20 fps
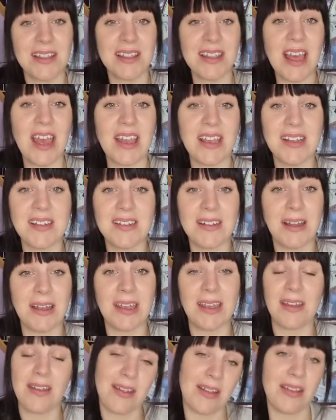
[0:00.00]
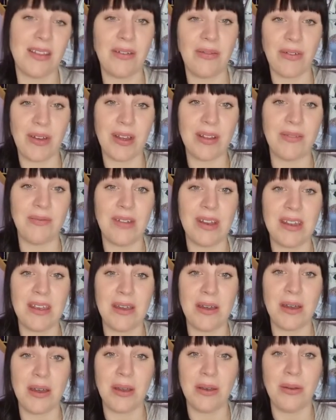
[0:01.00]
that is like the first
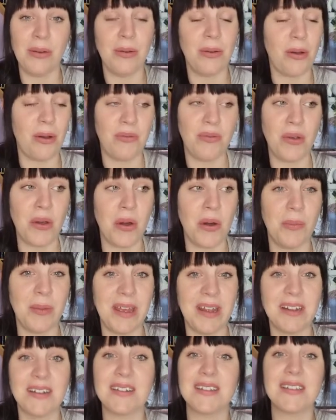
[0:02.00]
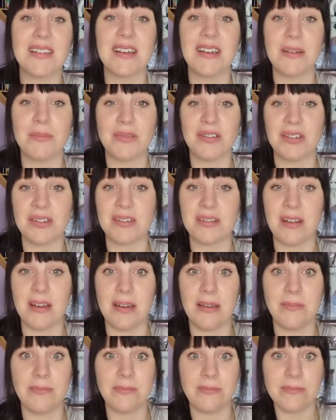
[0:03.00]
video of comments that are just
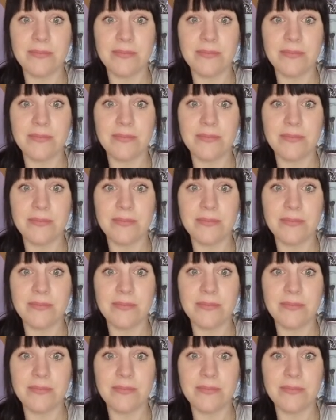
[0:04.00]
like,